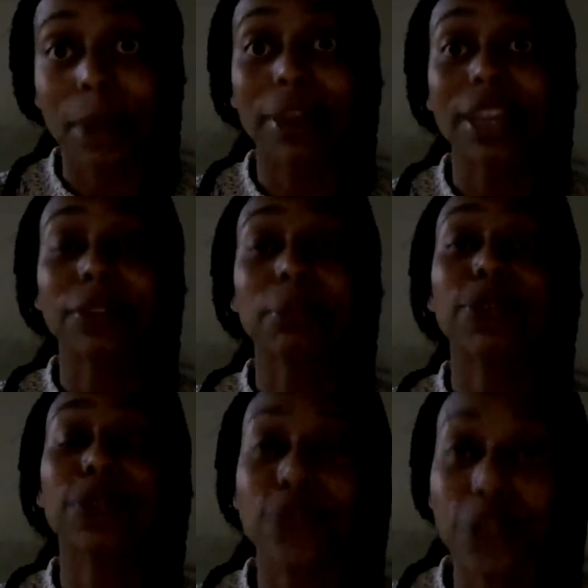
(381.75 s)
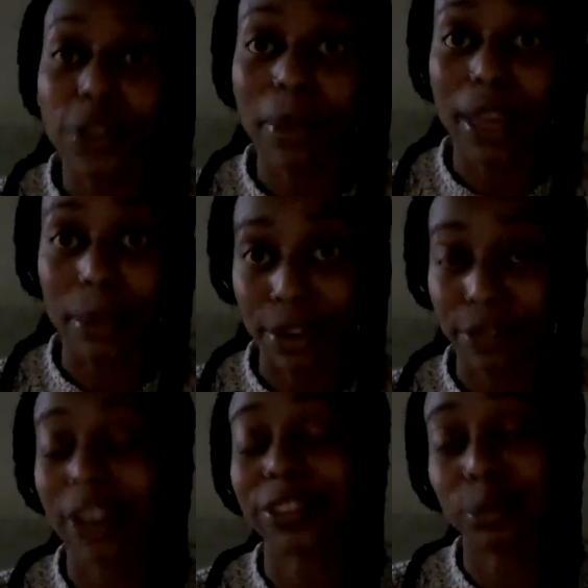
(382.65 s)
But even before the baby
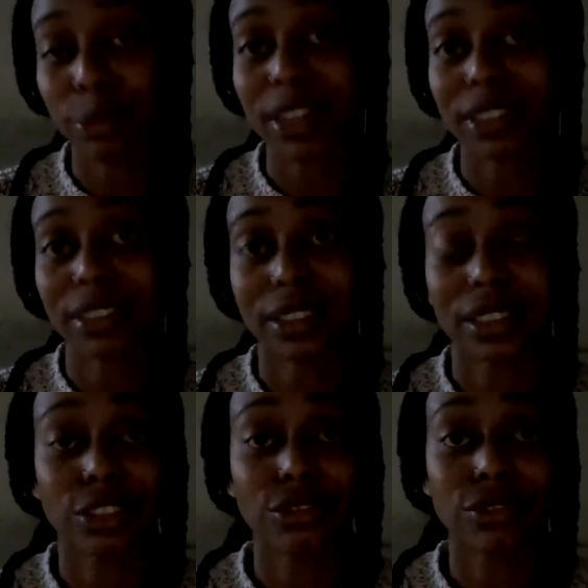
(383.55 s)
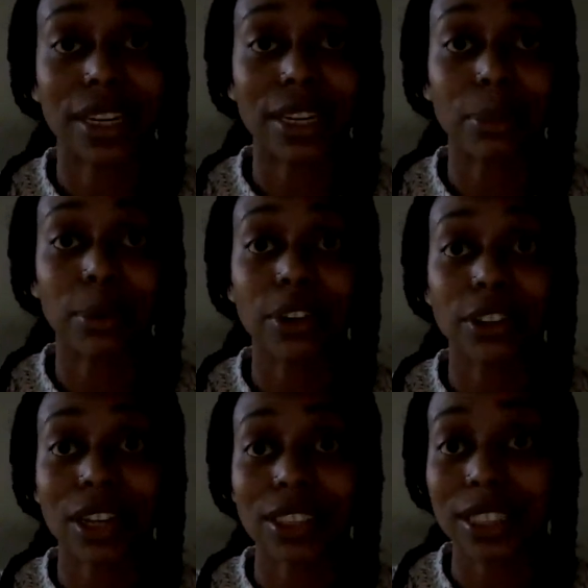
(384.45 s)
arrives in pregnancy, it's really
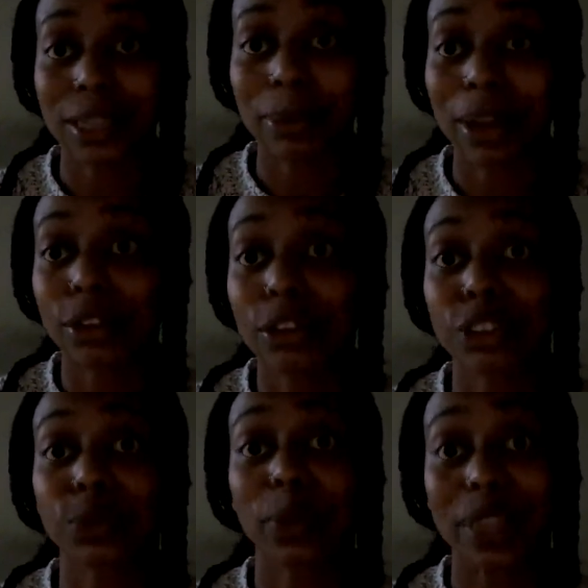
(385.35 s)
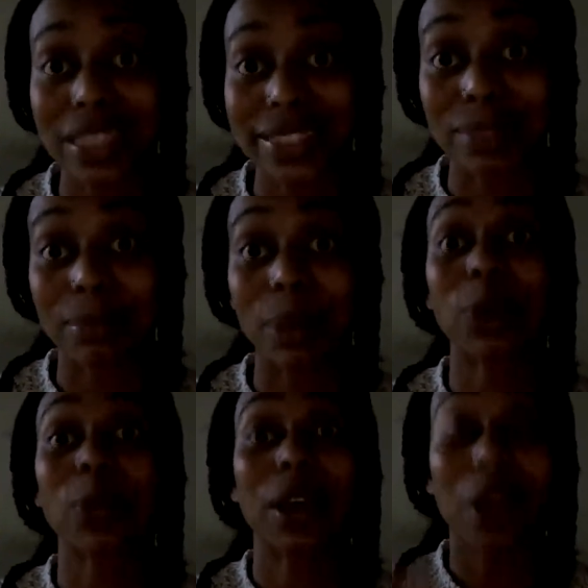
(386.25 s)
important to us think about not just what we're eating, but
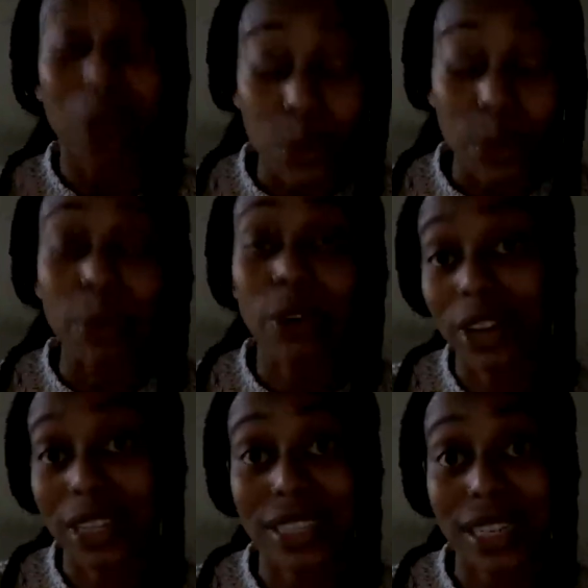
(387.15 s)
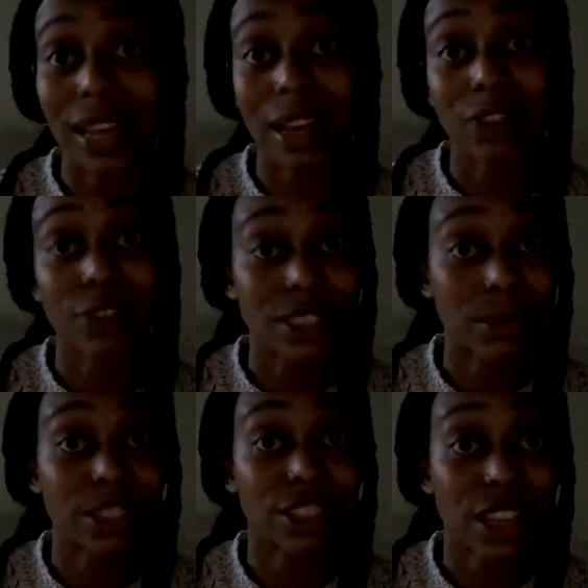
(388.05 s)
what we put on our skin, like Rozy
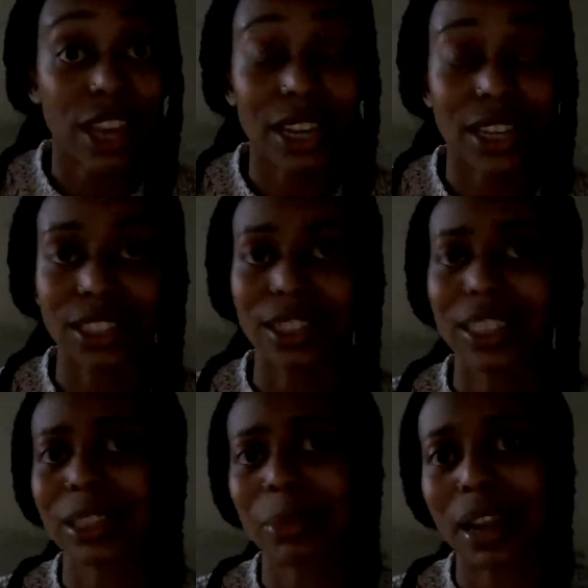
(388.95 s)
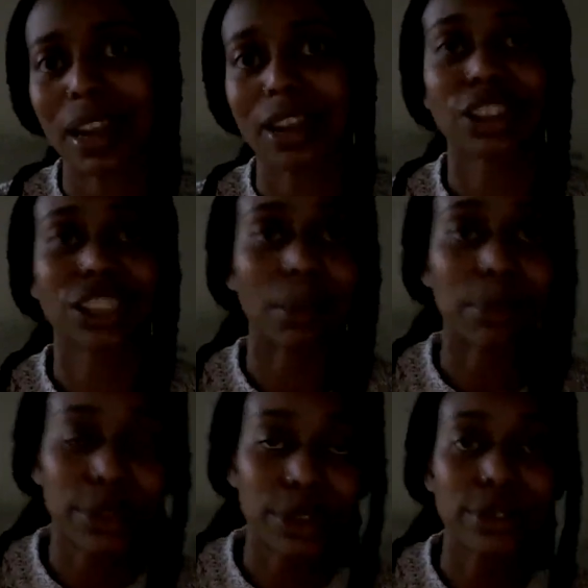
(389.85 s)
mentioned earlier. So things about like our
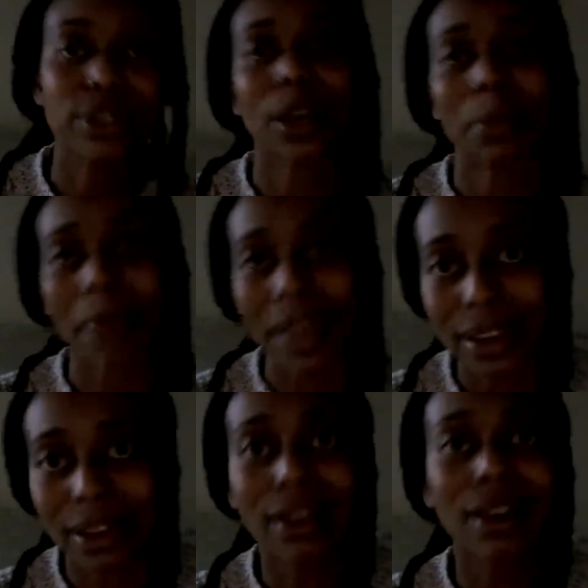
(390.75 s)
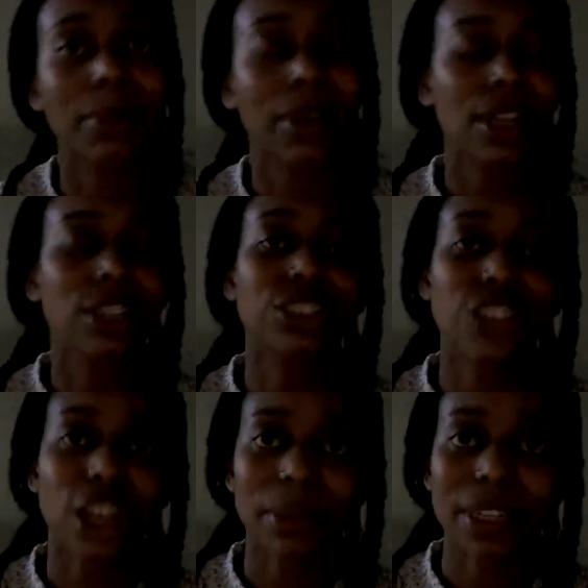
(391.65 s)
shampoos, our makeup,
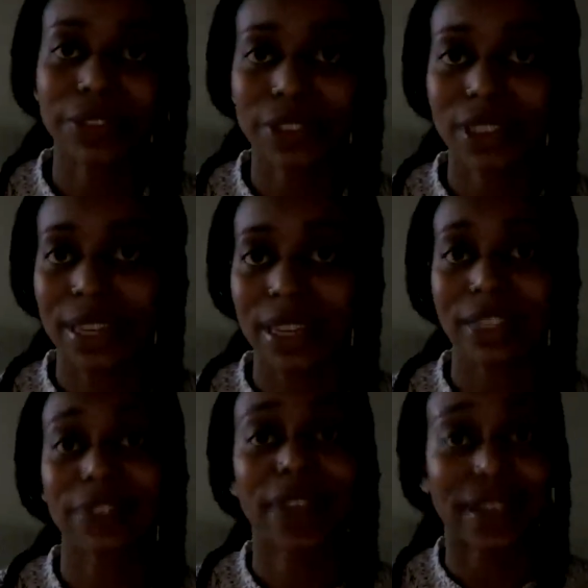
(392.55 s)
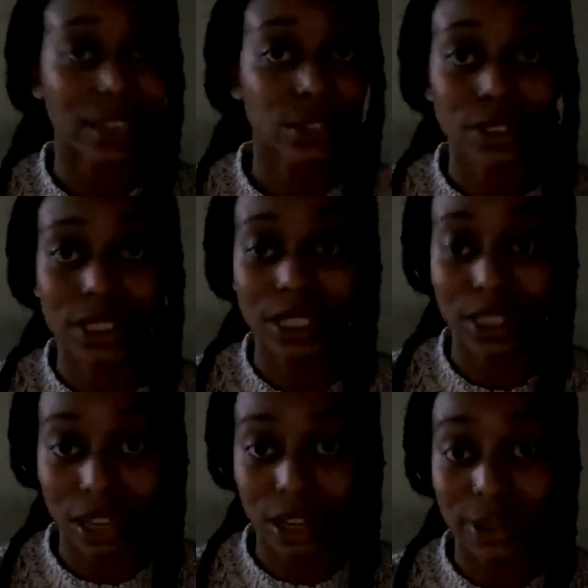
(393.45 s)
so many different things affect that
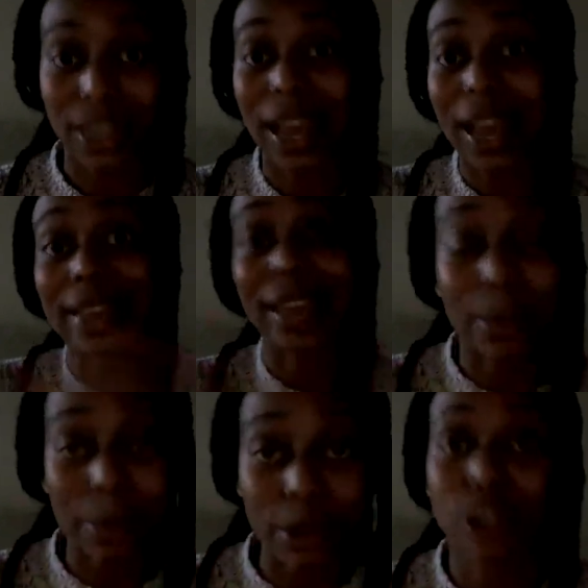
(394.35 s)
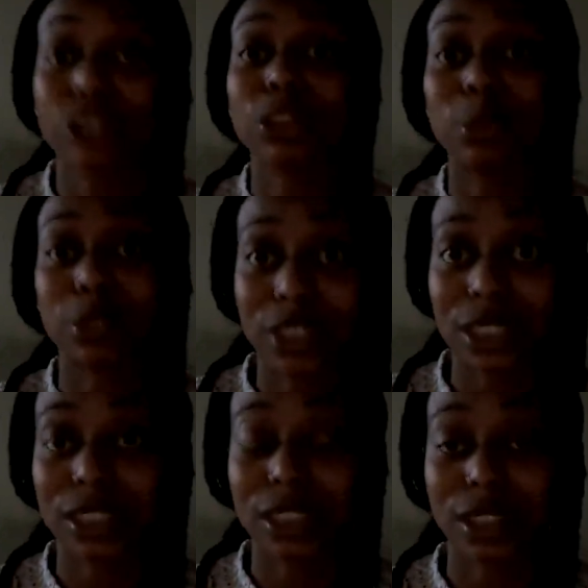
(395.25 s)
toxic load and can be
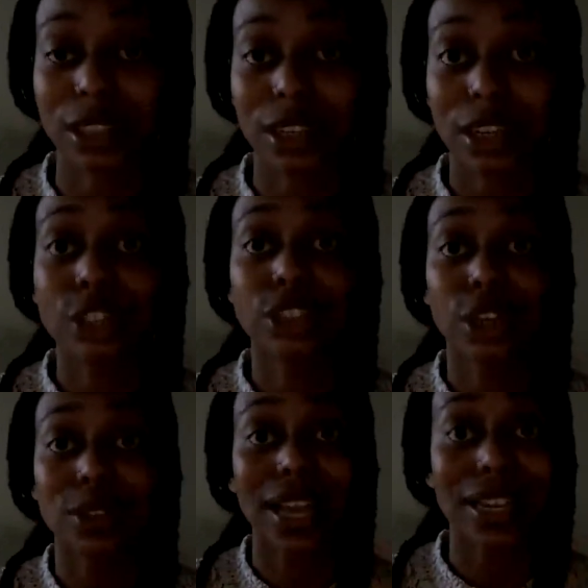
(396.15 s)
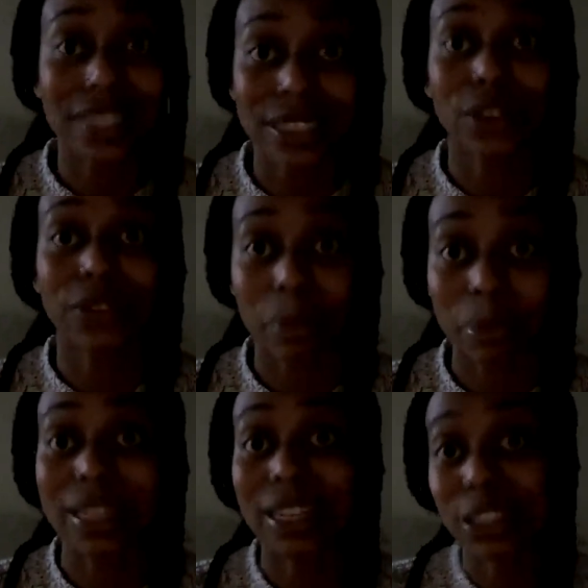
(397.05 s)
contributing to the totality
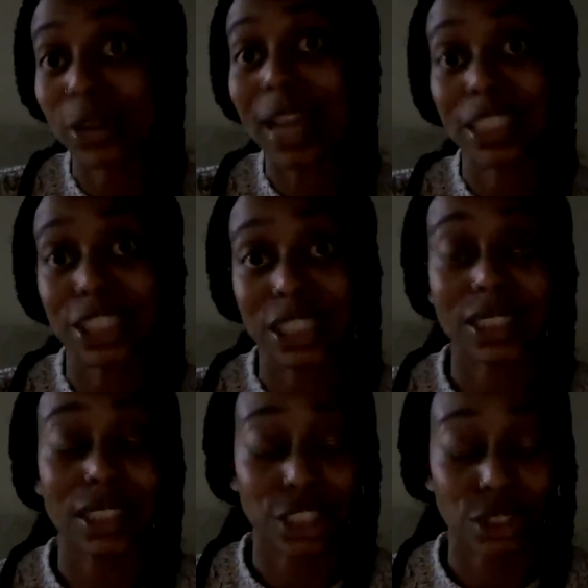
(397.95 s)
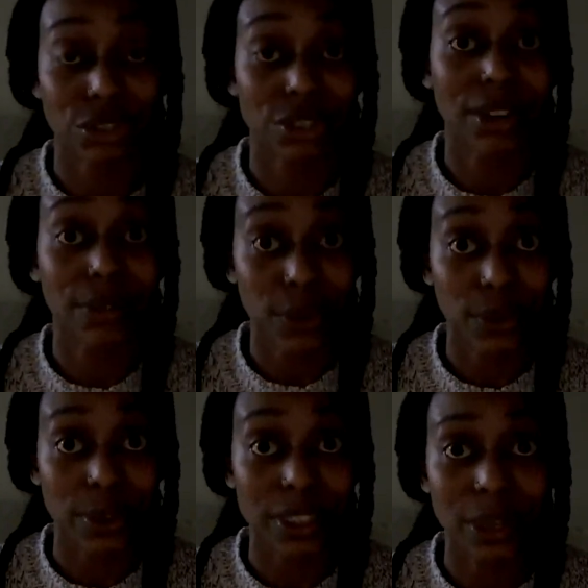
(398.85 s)
of potential allergies in our children going
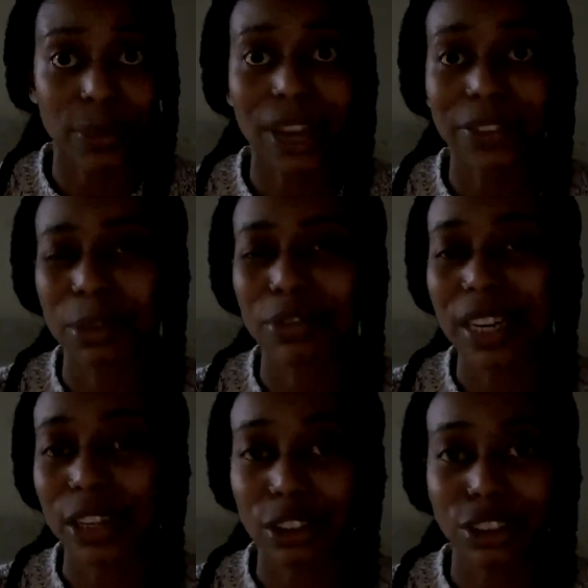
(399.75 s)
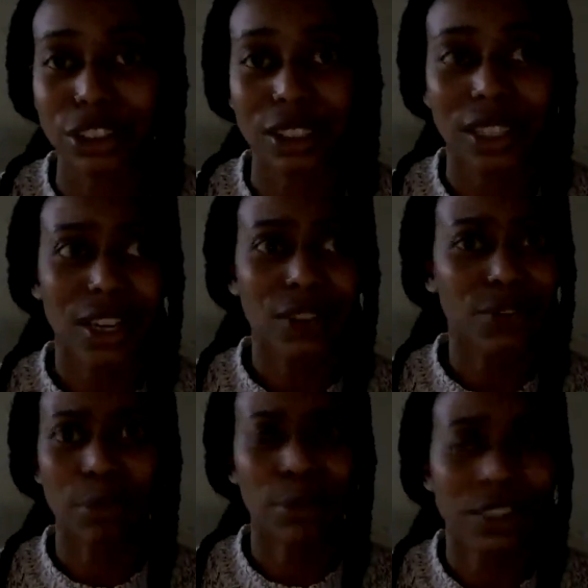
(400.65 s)
forward. So we have to be really conscious
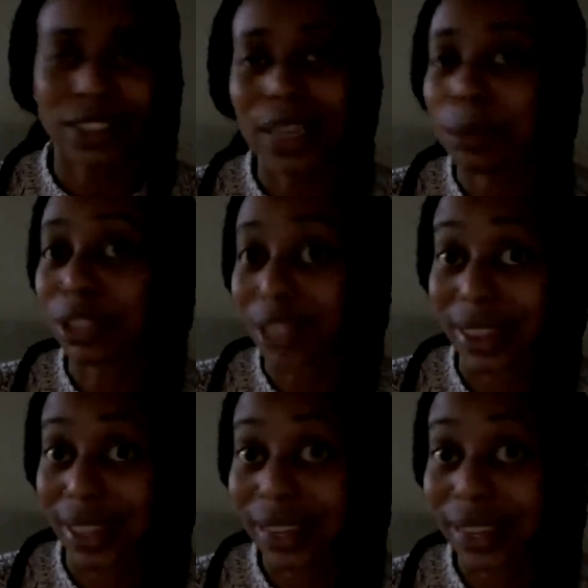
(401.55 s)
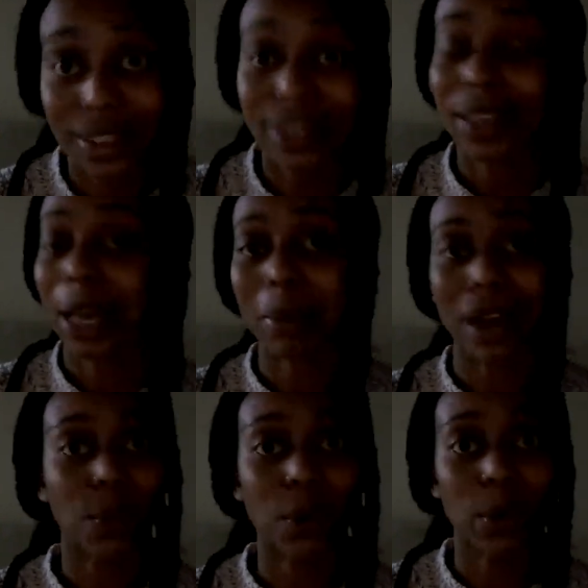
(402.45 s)
from preconception, I think,
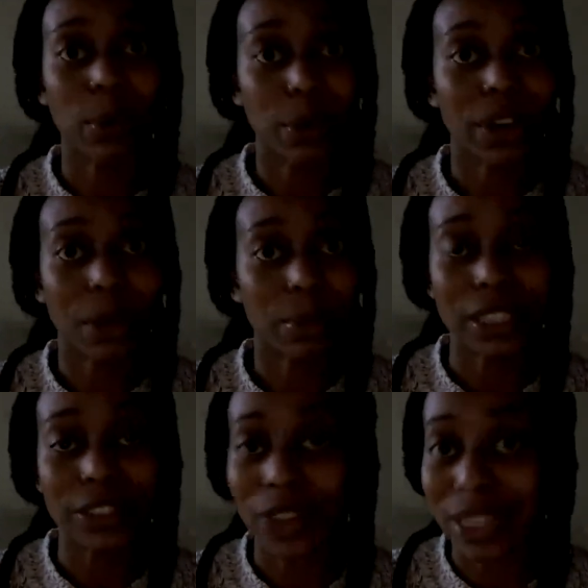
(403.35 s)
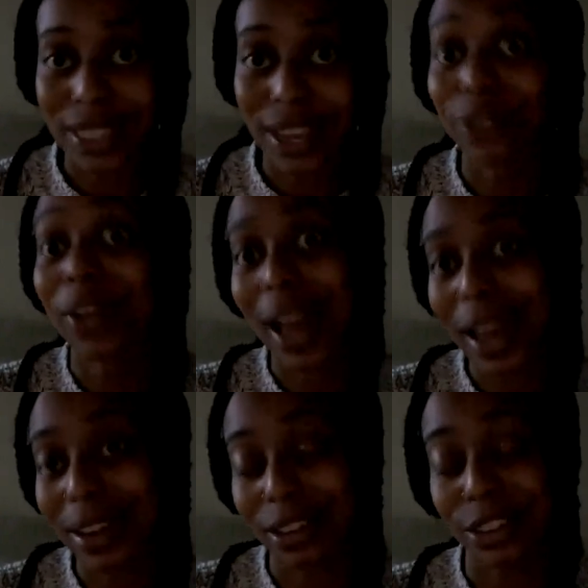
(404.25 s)
about what we put on our bodies for ourselves
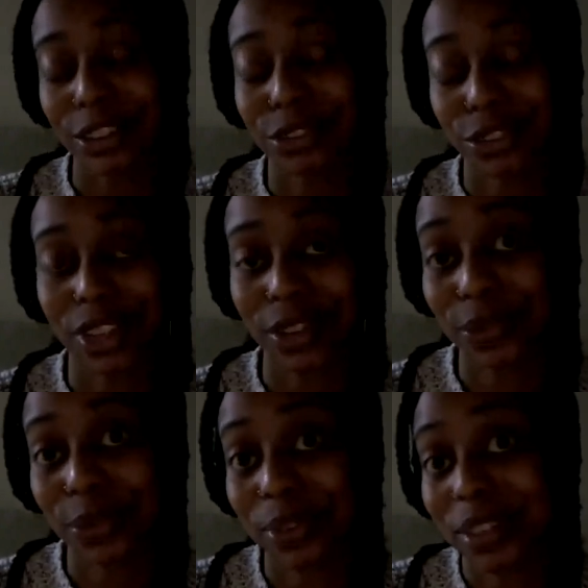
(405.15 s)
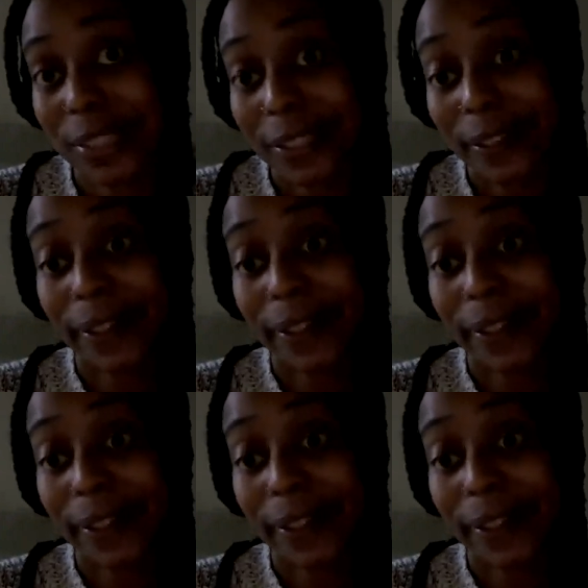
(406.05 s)
and our children going forward.